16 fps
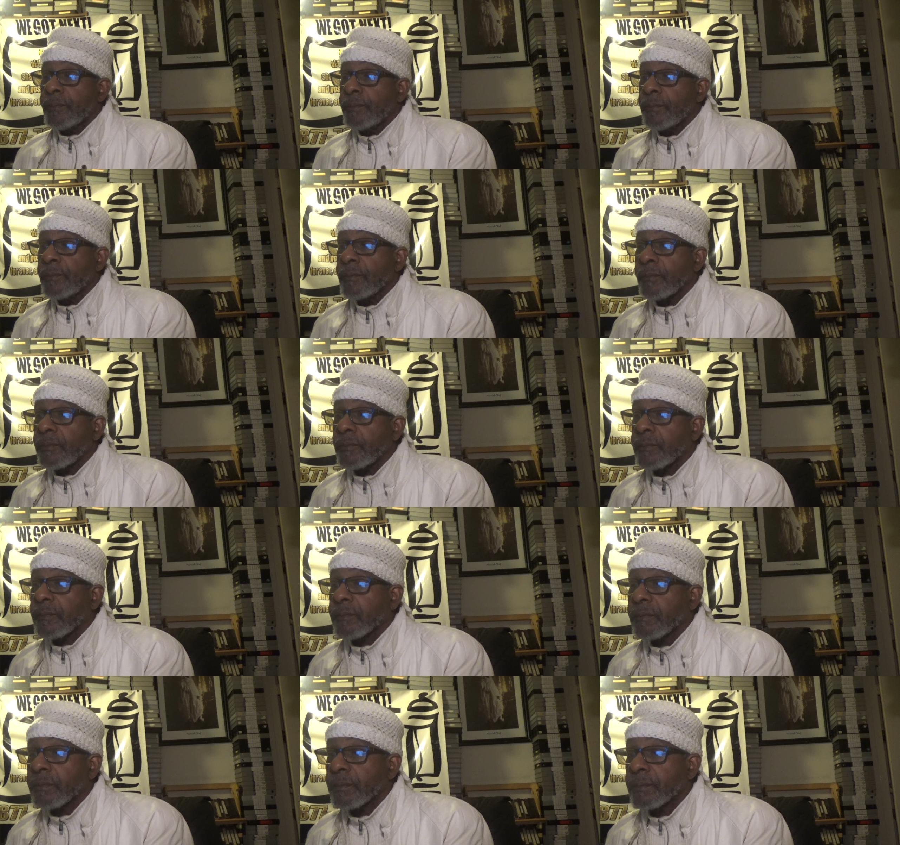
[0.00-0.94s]

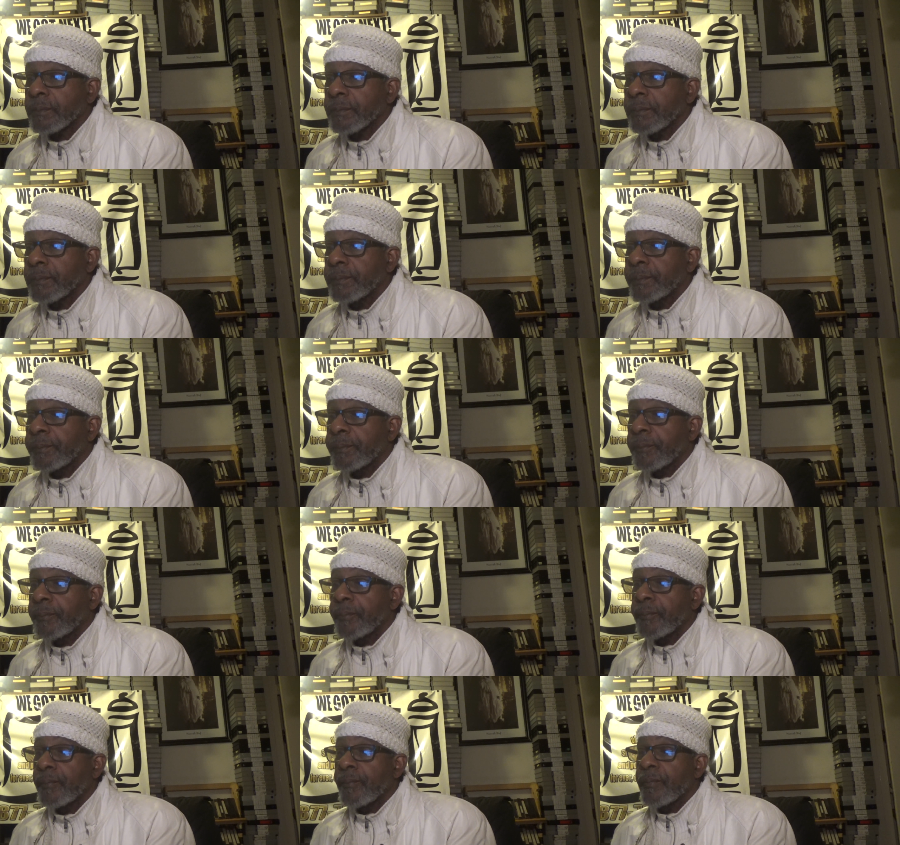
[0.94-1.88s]

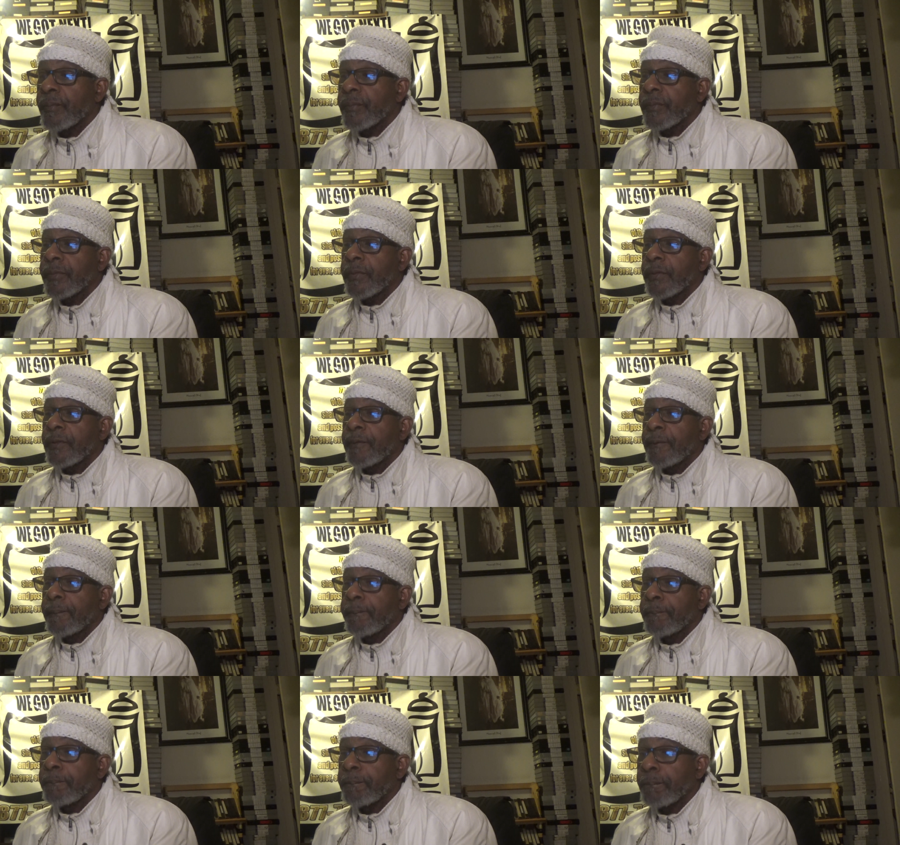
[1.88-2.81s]

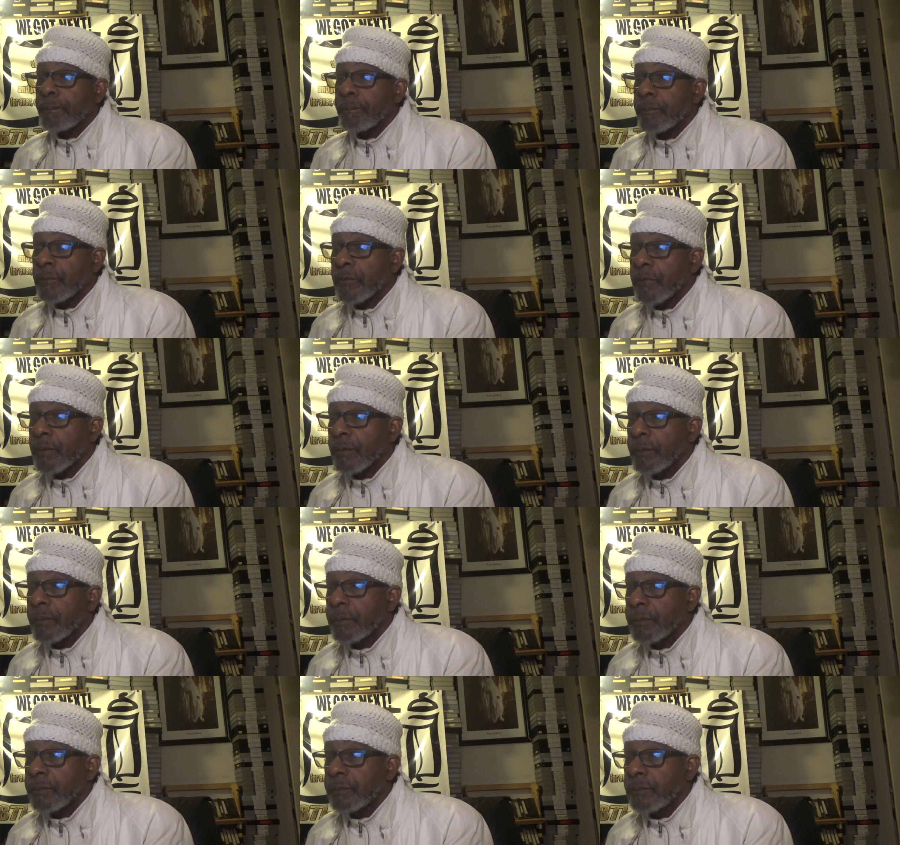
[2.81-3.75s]

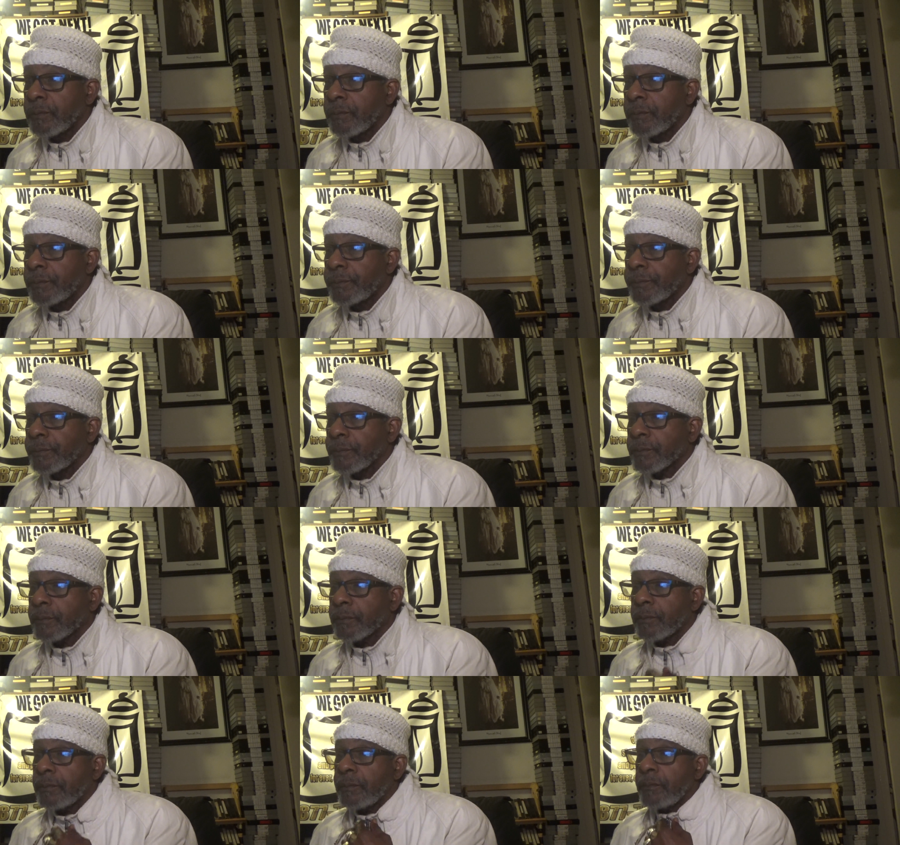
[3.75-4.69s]

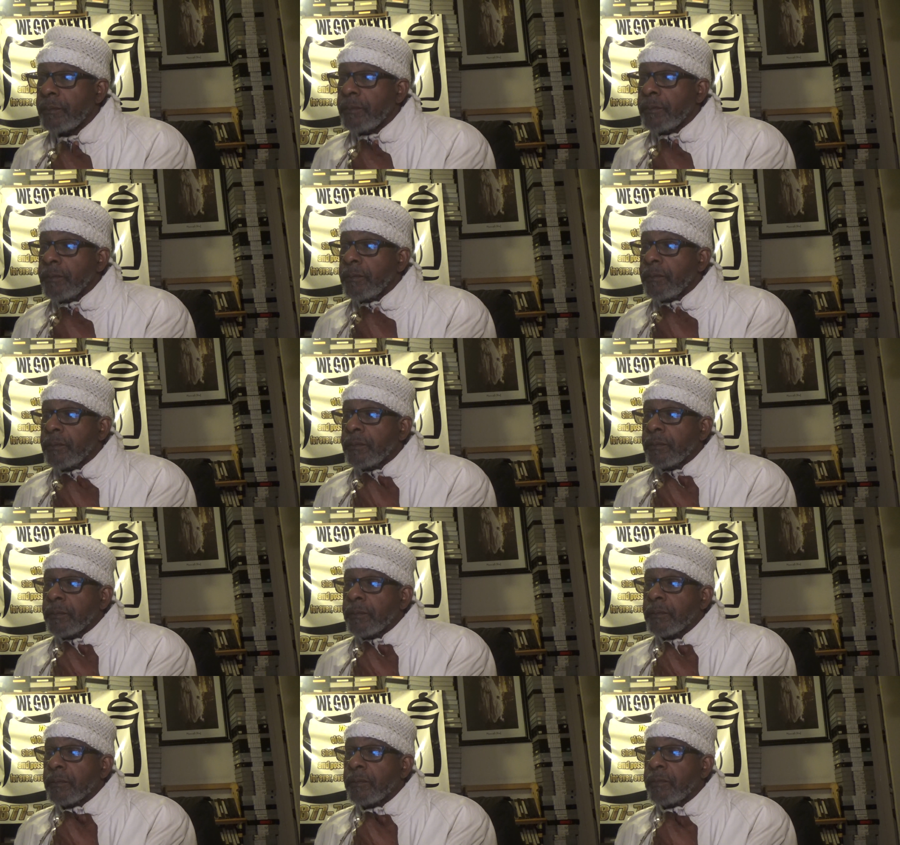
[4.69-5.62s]

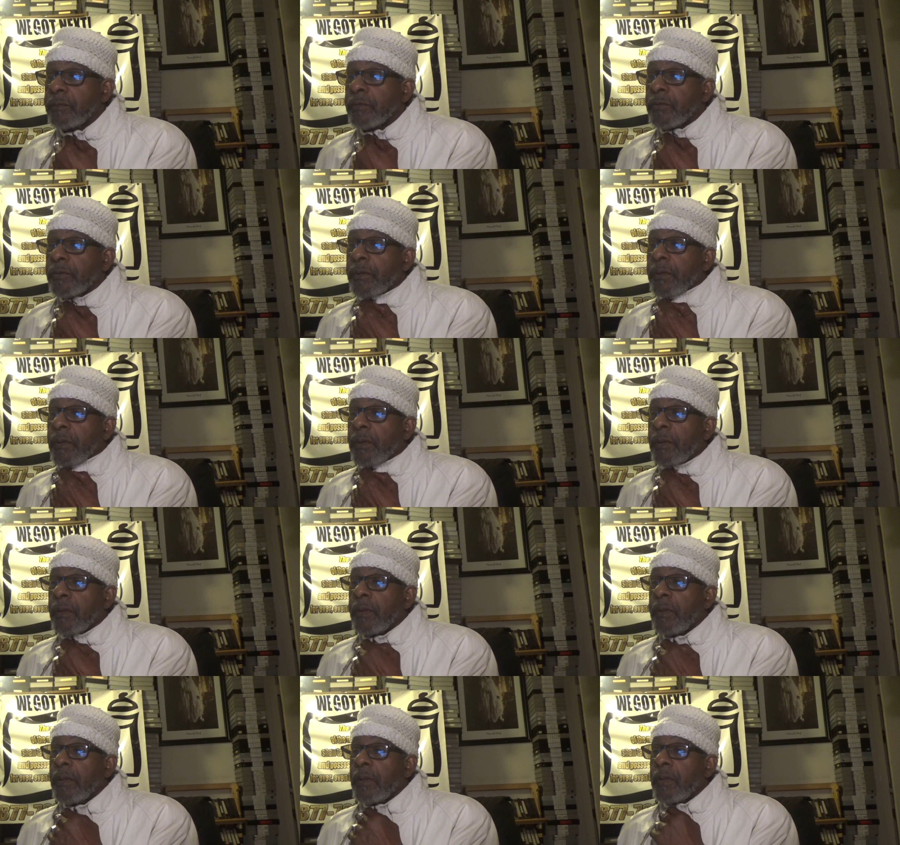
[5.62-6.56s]

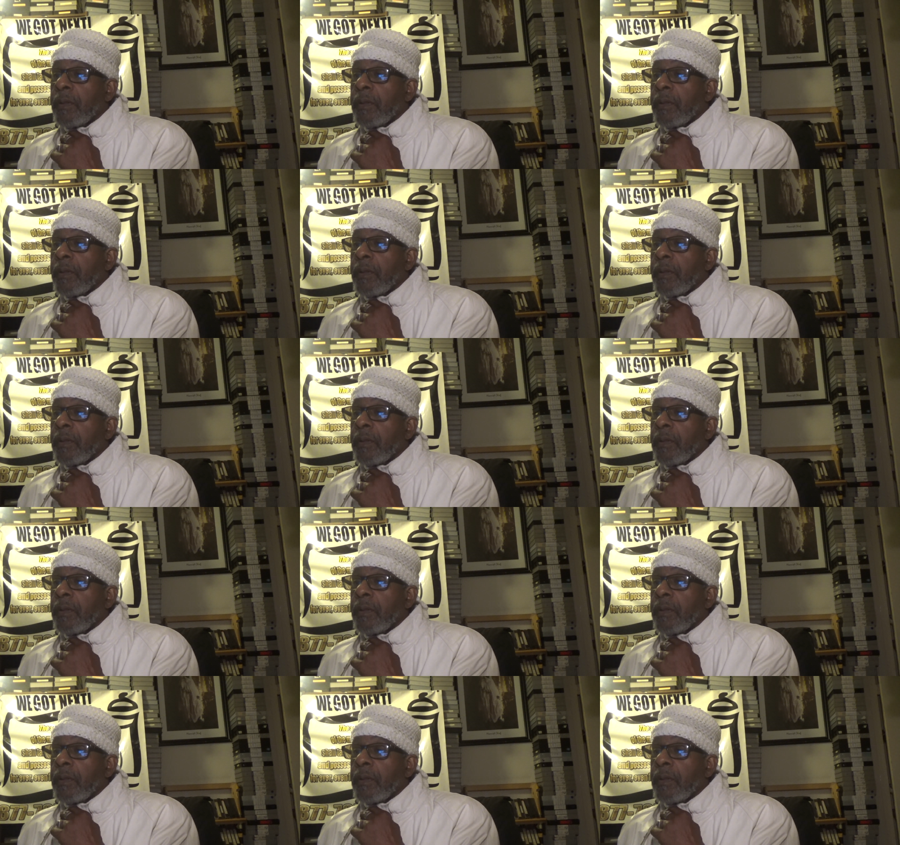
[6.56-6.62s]
(no one is talking)